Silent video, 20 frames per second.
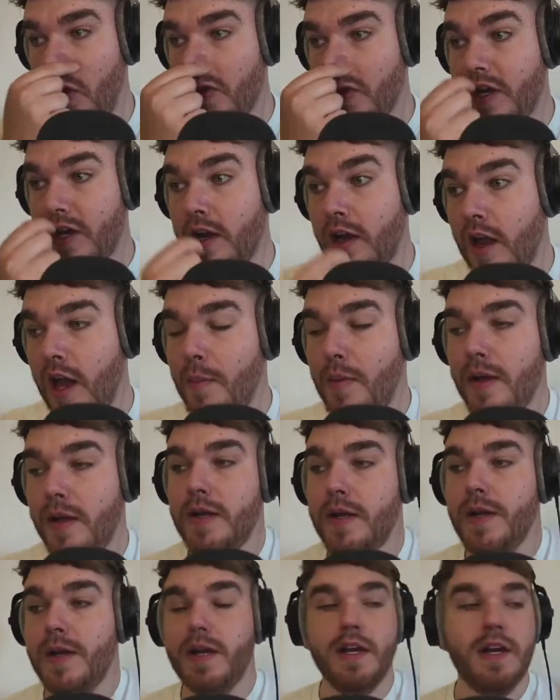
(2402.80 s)
the club
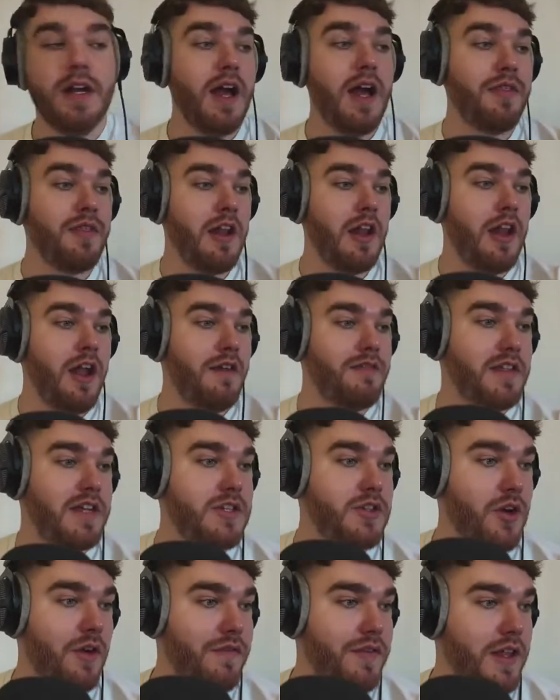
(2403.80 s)
and the love that he's
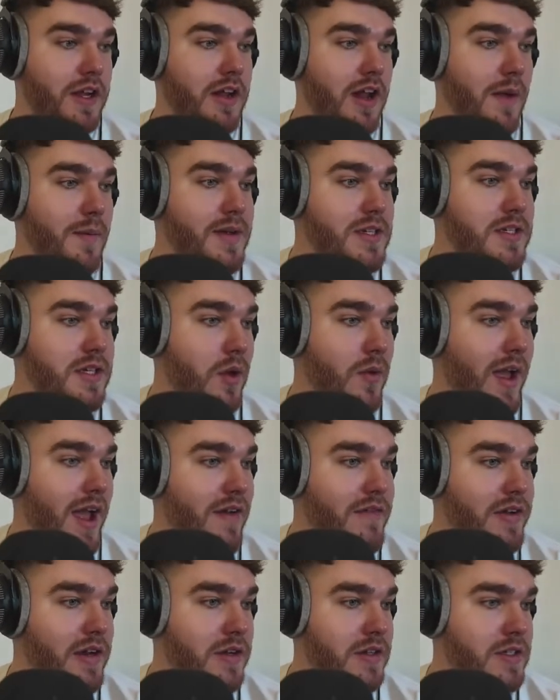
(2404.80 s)
got for the club is so
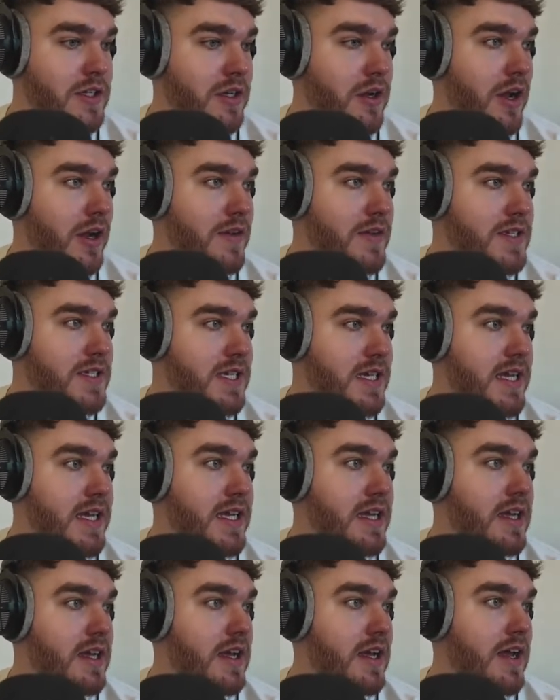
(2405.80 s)
evident to kind of
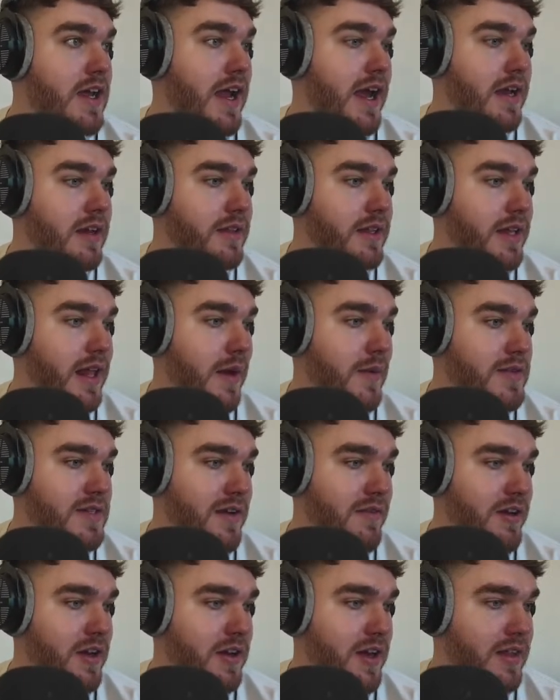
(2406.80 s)
see, and I think that was
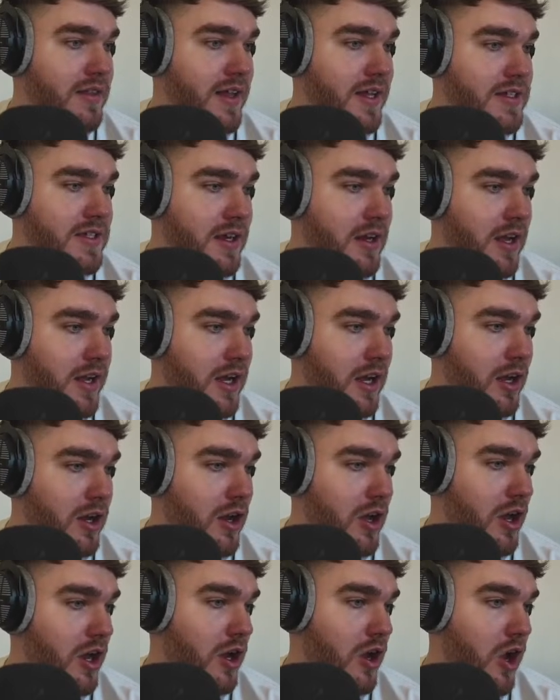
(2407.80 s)
evident in this. And like a
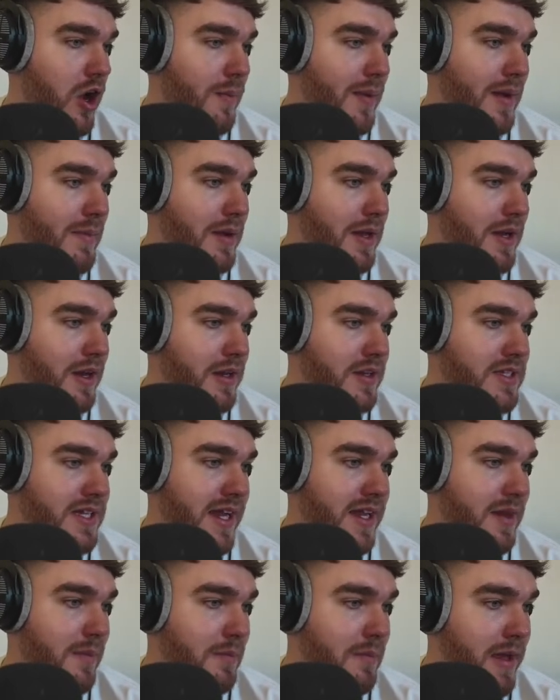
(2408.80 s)
lot of people are going to
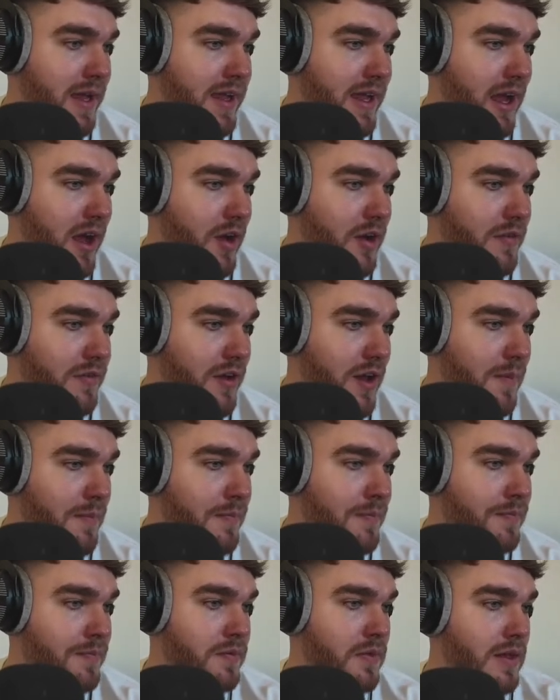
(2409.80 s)
take the mick out
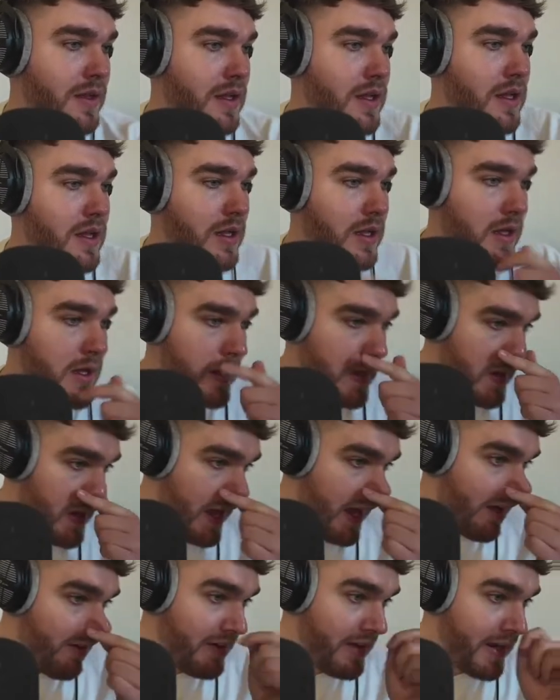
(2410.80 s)
of
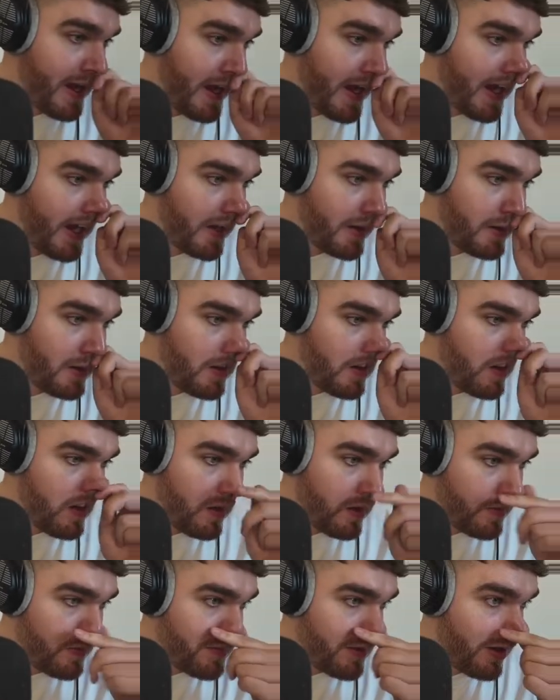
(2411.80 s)
Harry Kane.
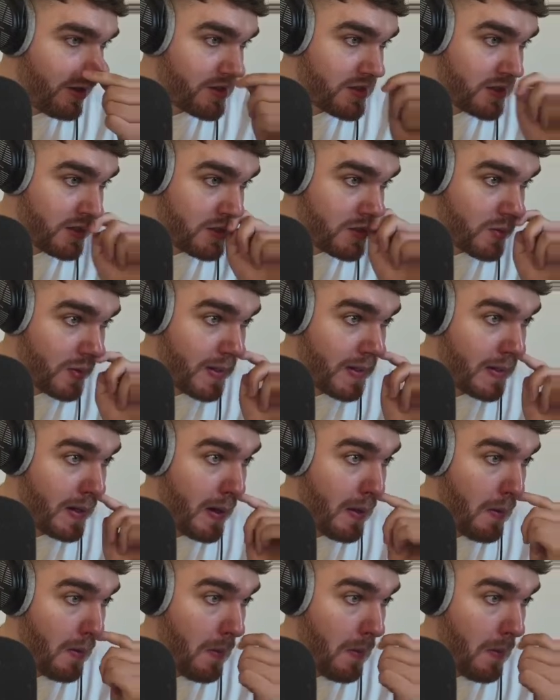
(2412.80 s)
Oh, I've lost the tweet now.